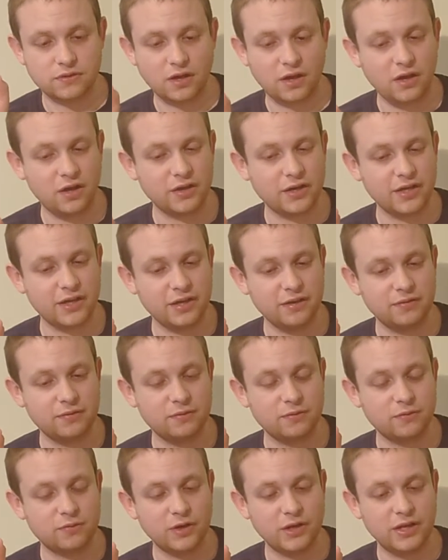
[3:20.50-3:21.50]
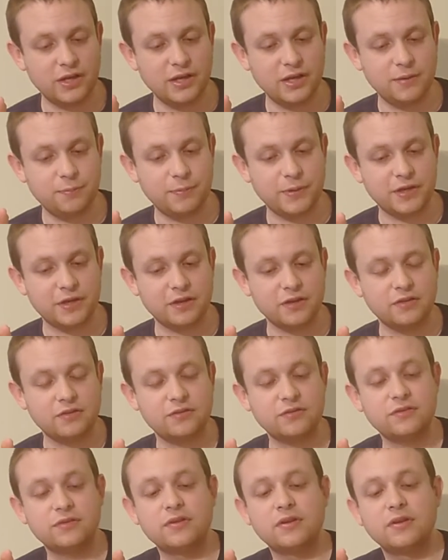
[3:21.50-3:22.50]
target, really, because
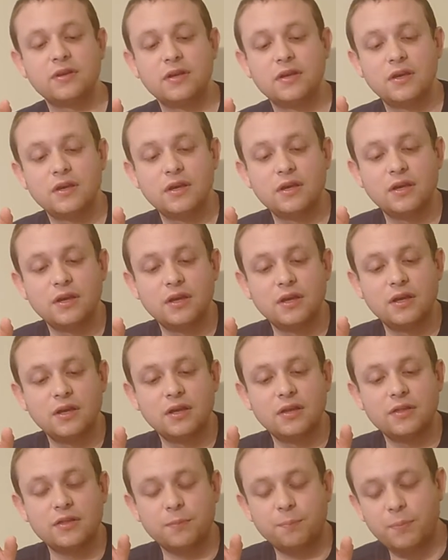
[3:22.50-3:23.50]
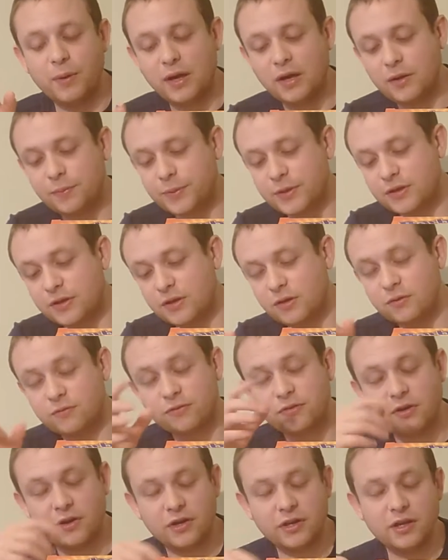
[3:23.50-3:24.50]
the barbecue,
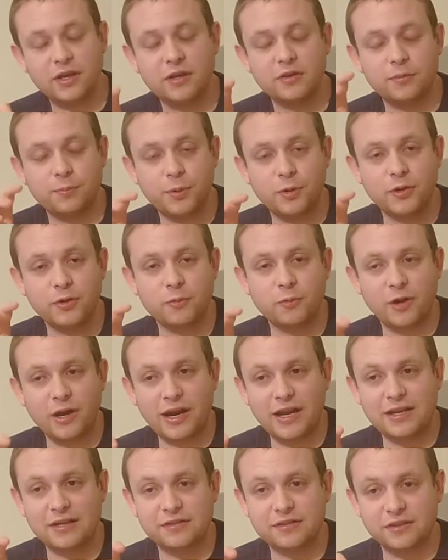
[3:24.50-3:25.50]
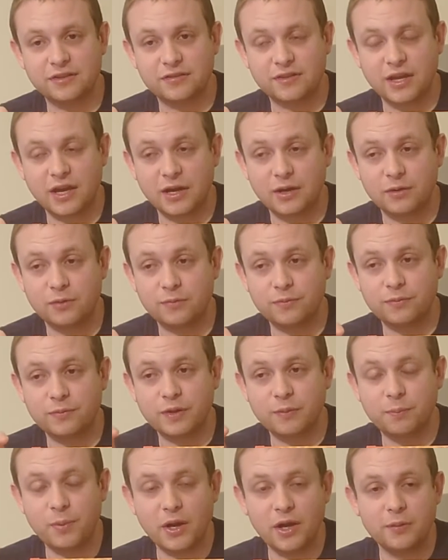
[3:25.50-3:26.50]
certainly at the point where Alex is now,
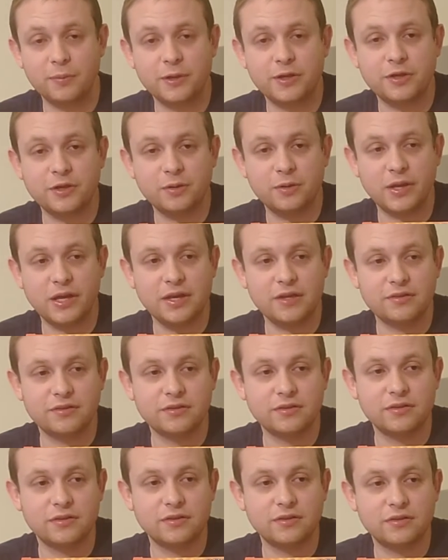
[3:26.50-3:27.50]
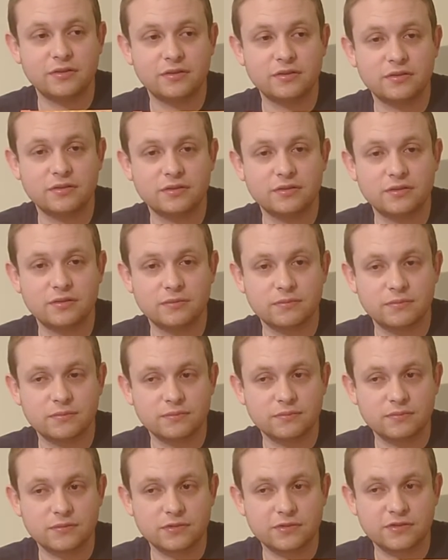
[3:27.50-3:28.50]
the barbecue isn't
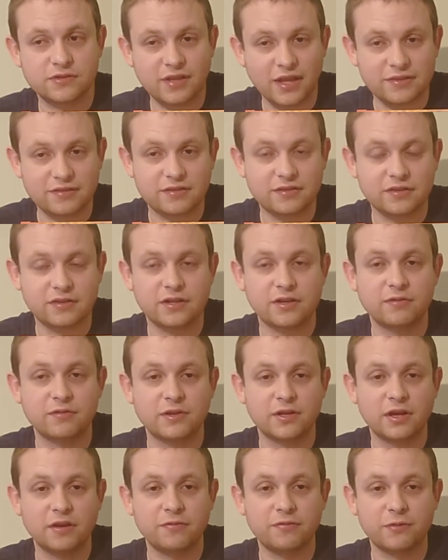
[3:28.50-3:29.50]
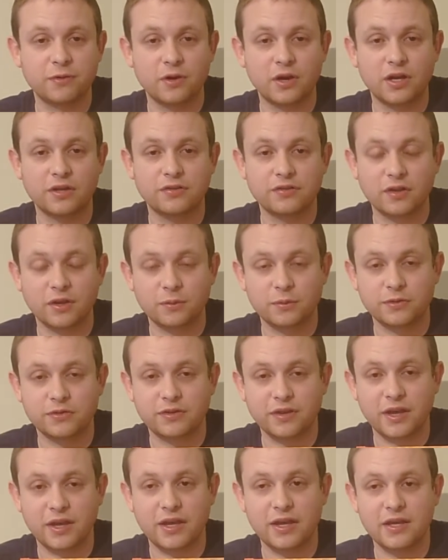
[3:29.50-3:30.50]
sensitive enough for us, I would
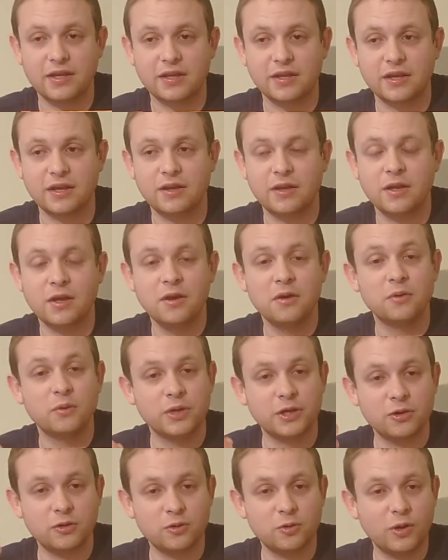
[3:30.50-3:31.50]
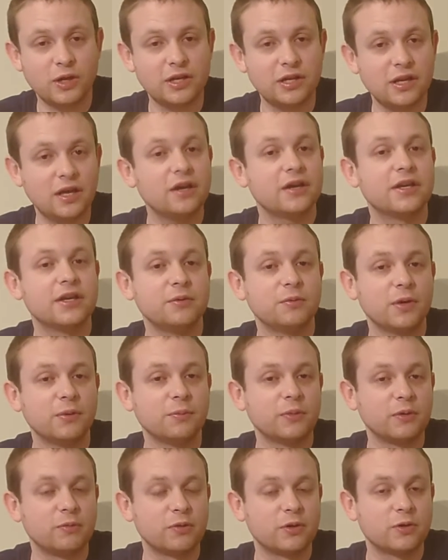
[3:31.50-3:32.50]
say, in that we got quite lucky
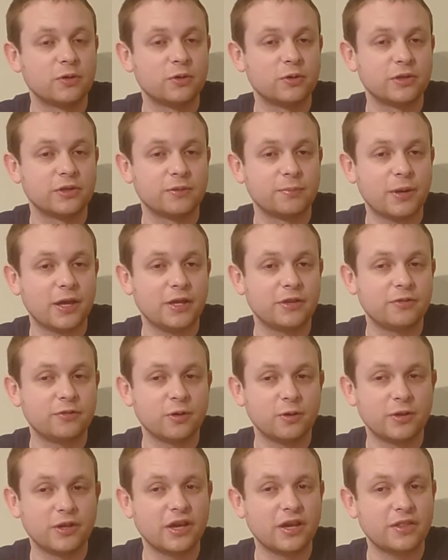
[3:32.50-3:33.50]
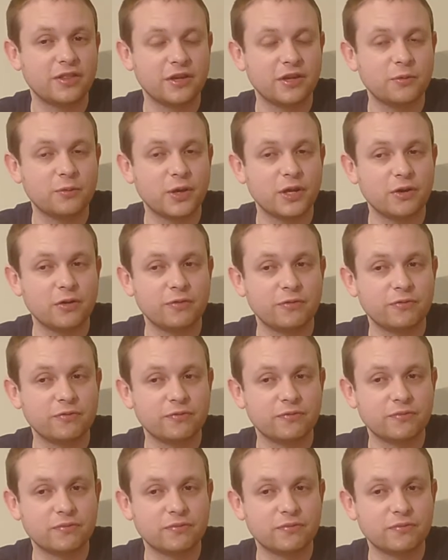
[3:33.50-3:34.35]
when we recorded the playthrough, and that I think it went off